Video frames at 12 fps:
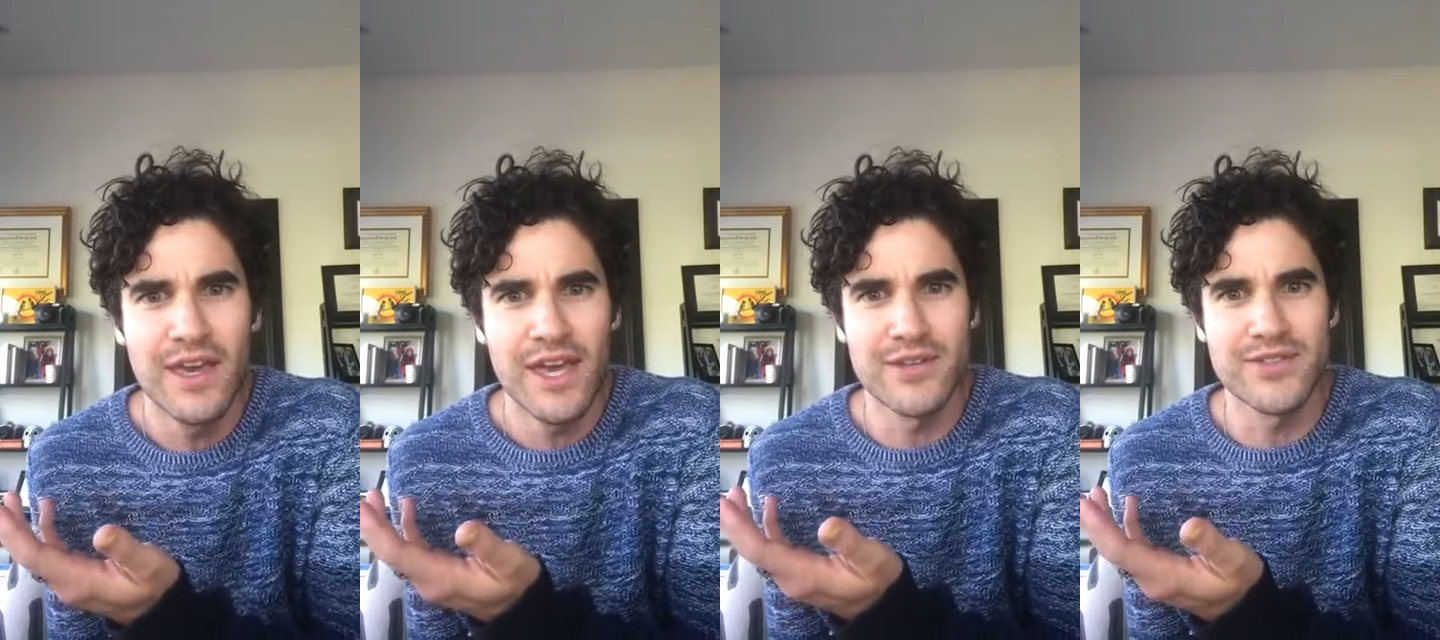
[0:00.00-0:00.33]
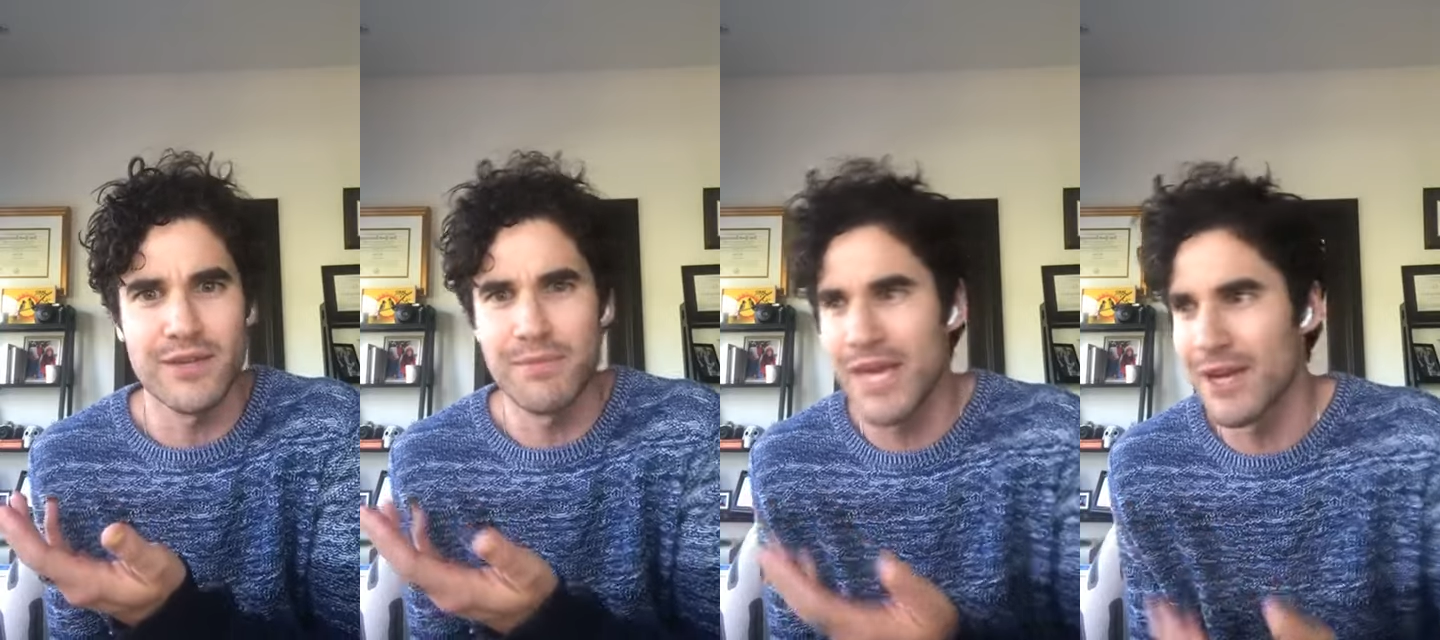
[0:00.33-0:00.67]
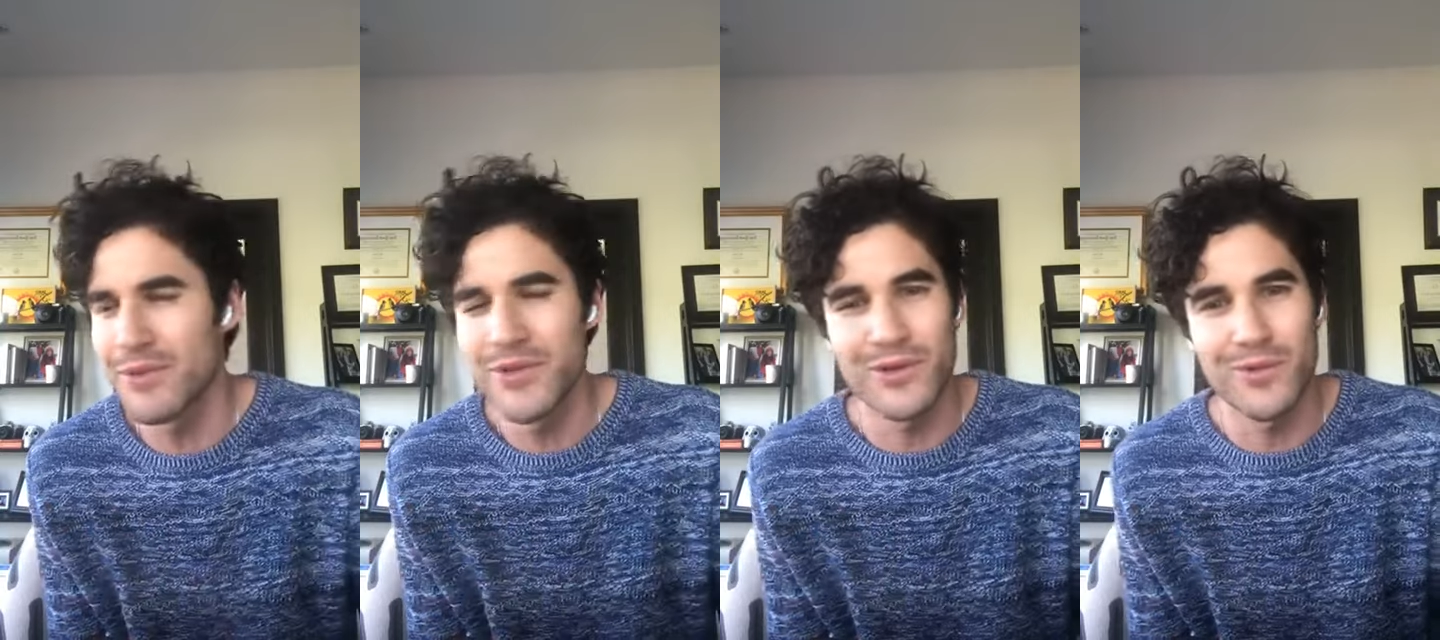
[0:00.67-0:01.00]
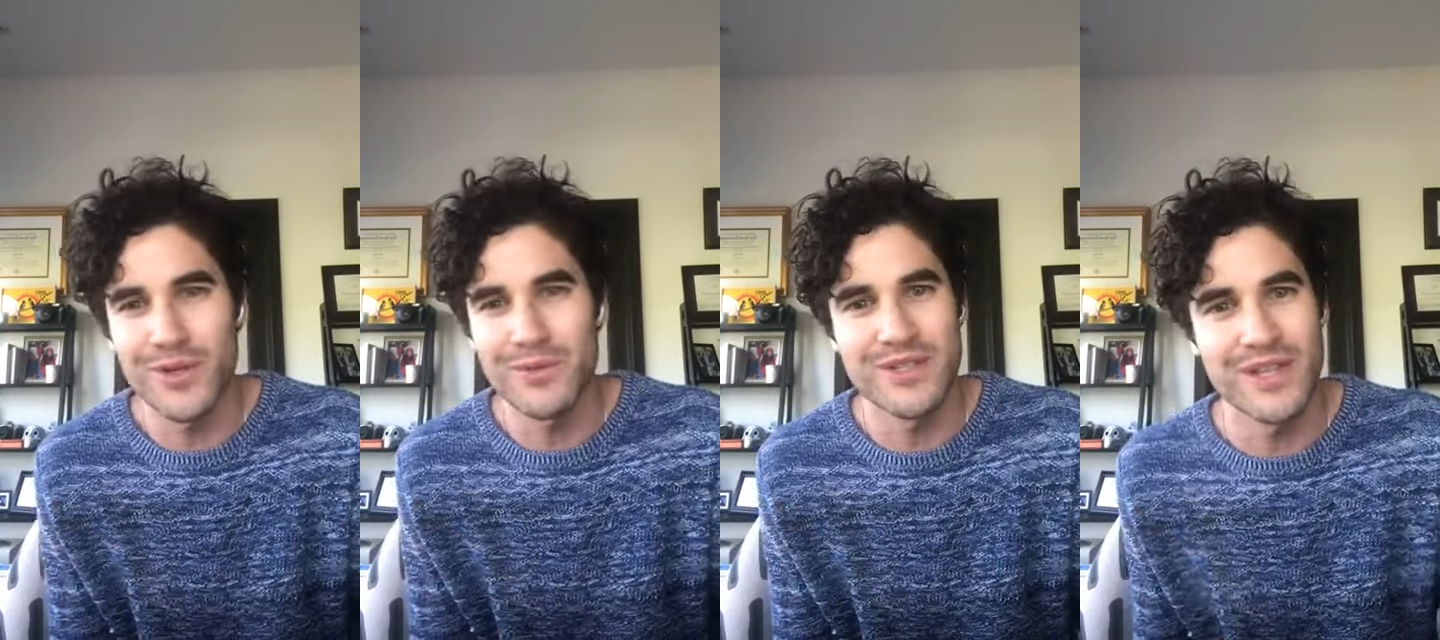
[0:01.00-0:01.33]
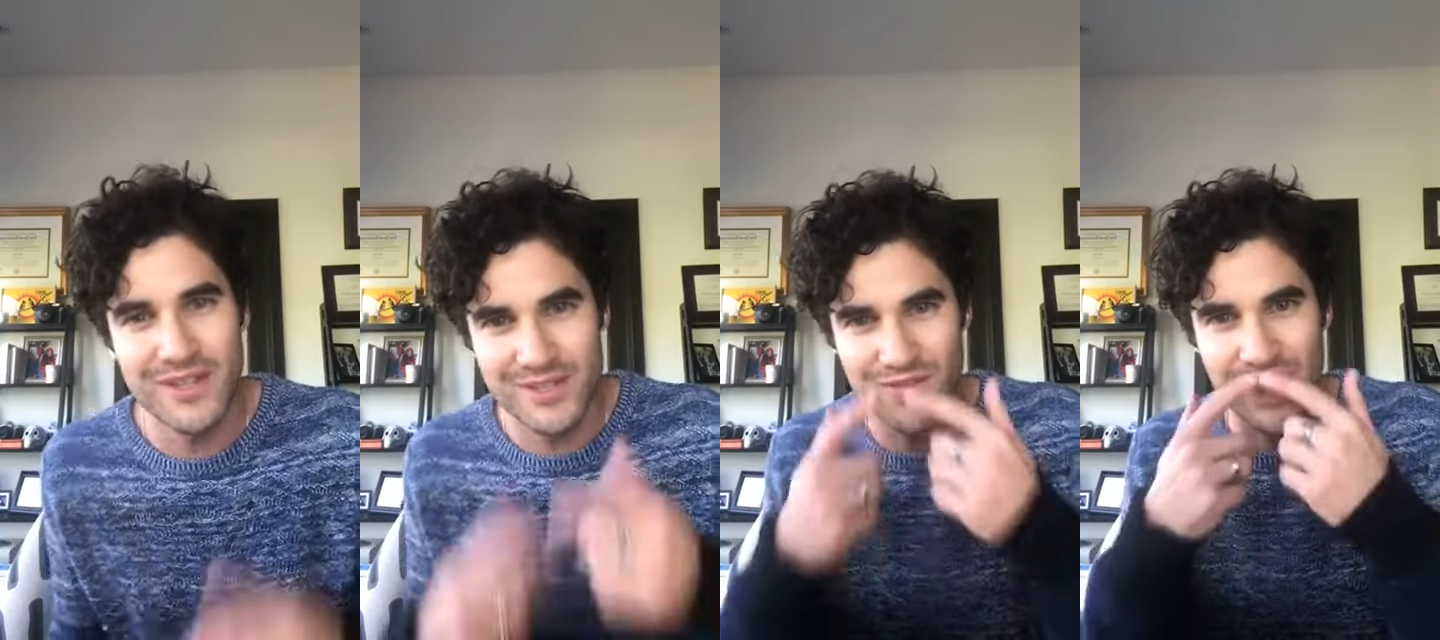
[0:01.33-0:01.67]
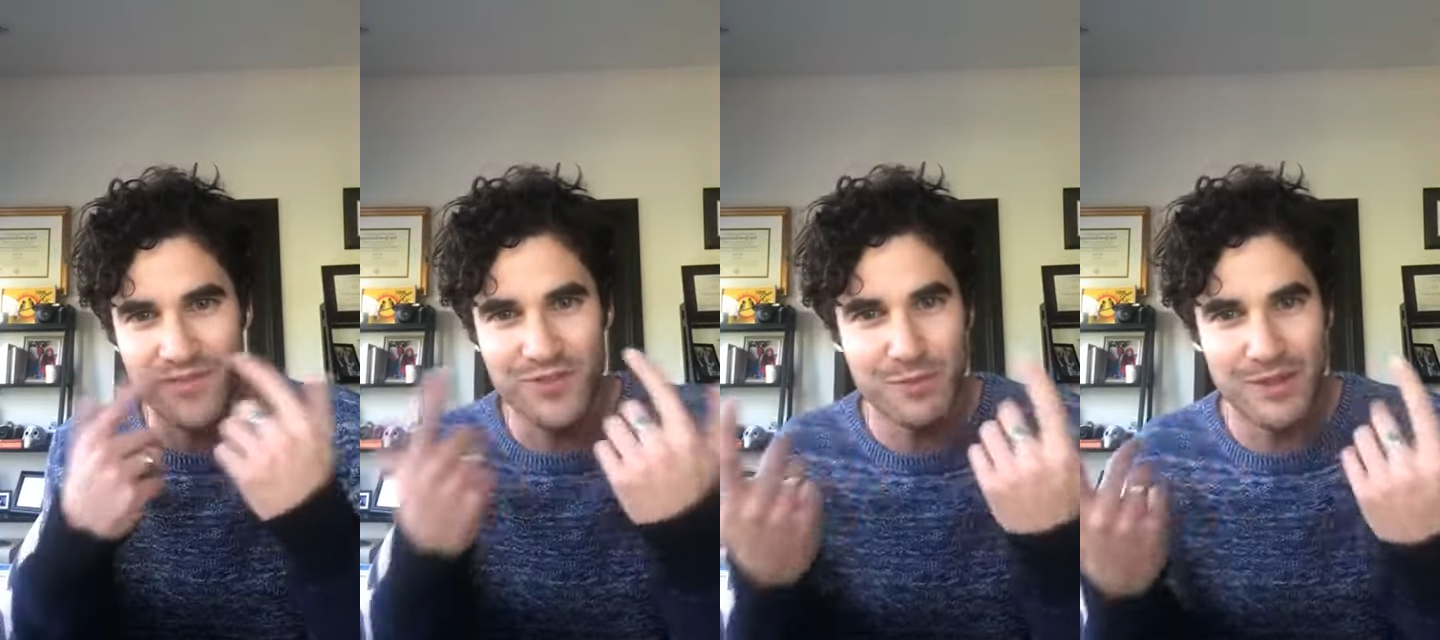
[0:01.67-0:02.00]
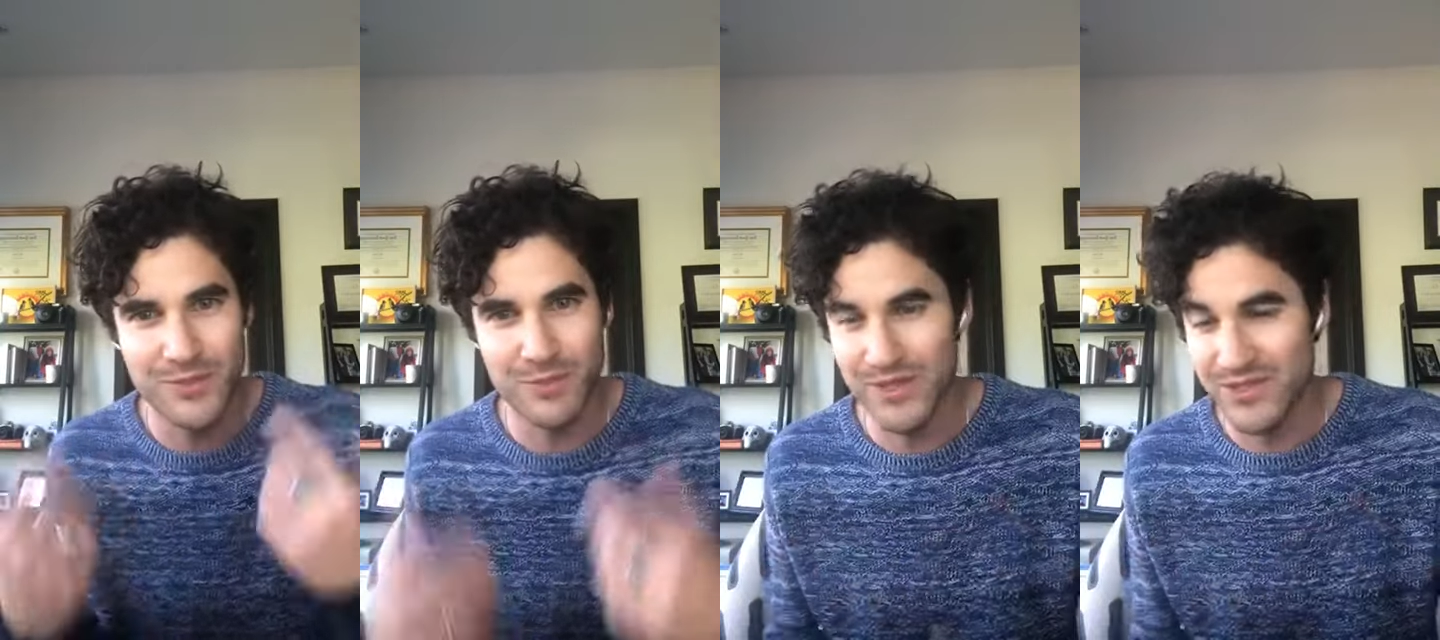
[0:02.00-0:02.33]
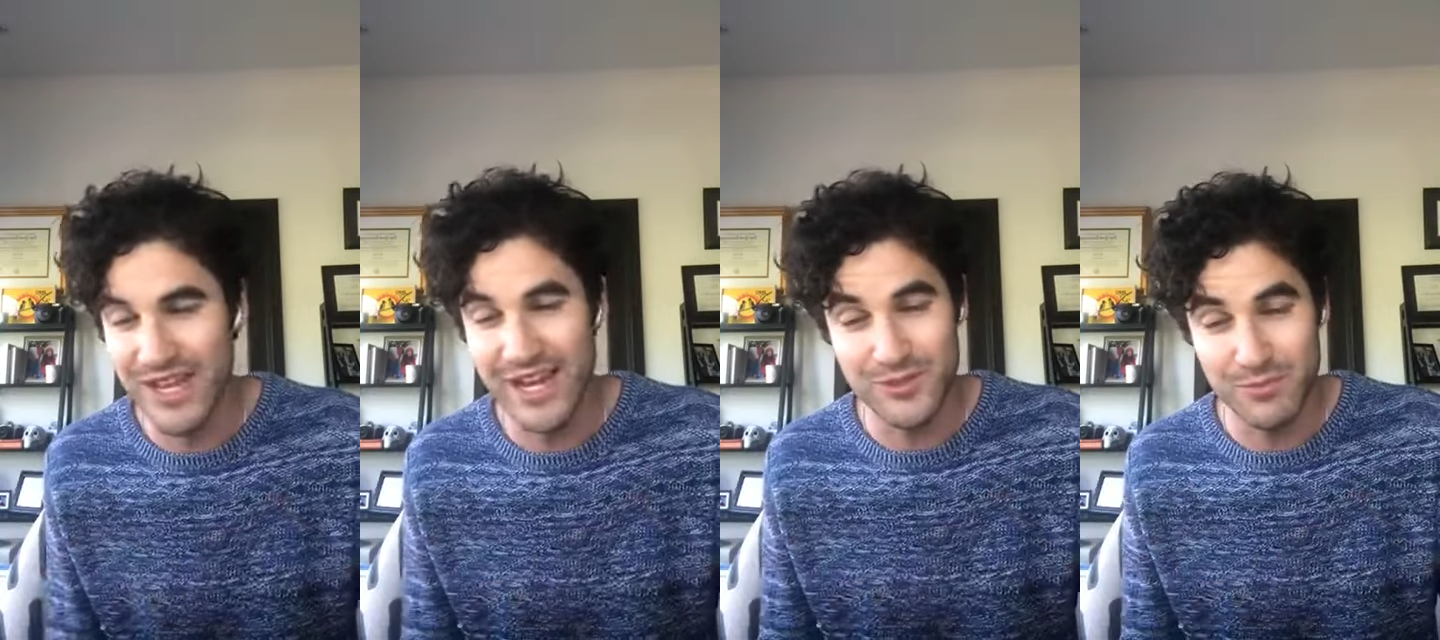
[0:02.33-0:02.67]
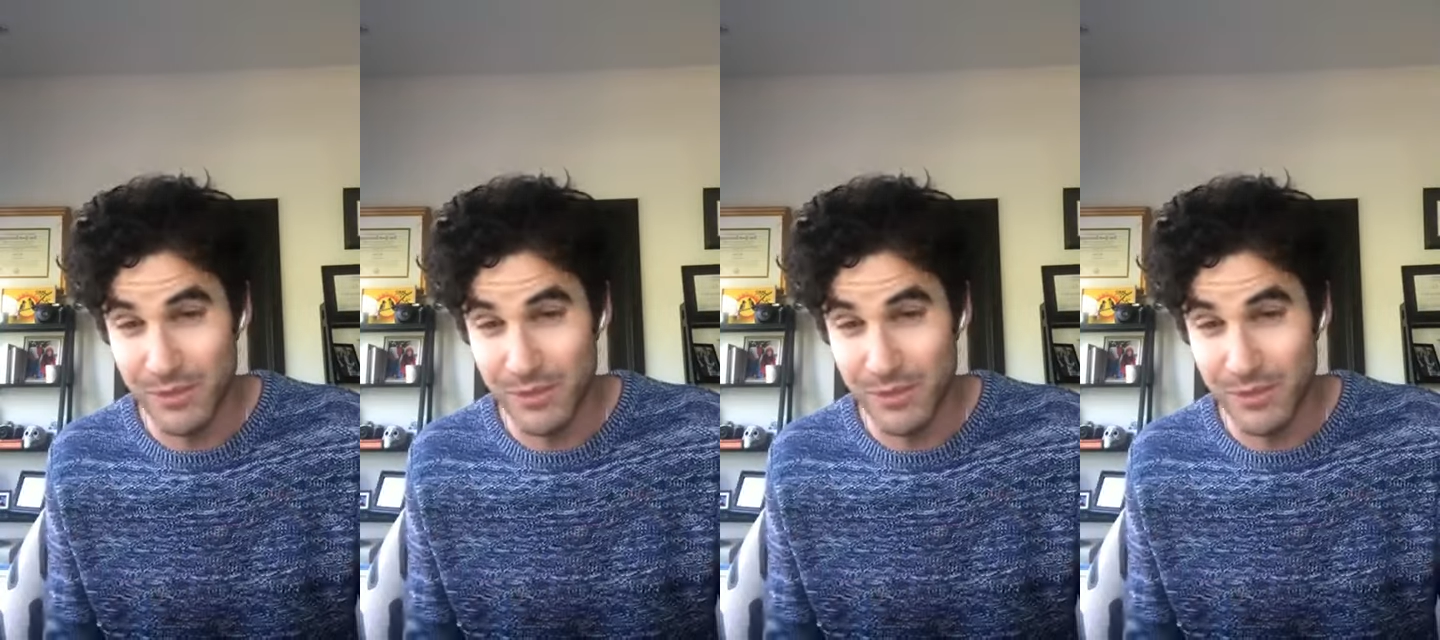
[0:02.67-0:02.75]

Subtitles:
And I was like, man, I'm going to look really ridiculous if I have this pencil mustache.